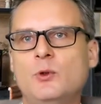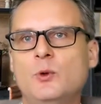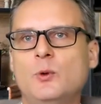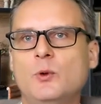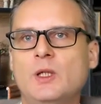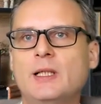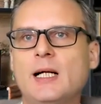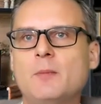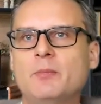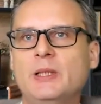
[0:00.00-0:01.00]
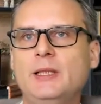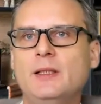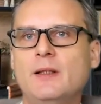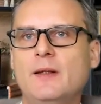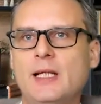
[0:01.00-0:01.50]
to the
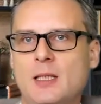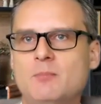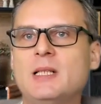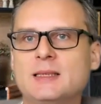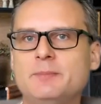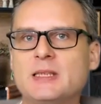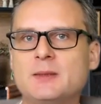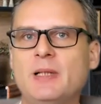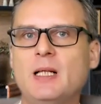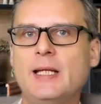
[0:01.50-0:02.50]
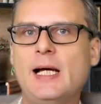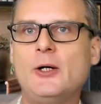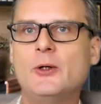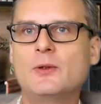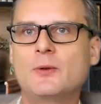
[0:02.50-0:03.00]
company, that must be spelled
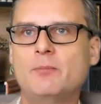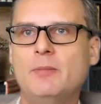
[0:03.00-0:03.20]
out,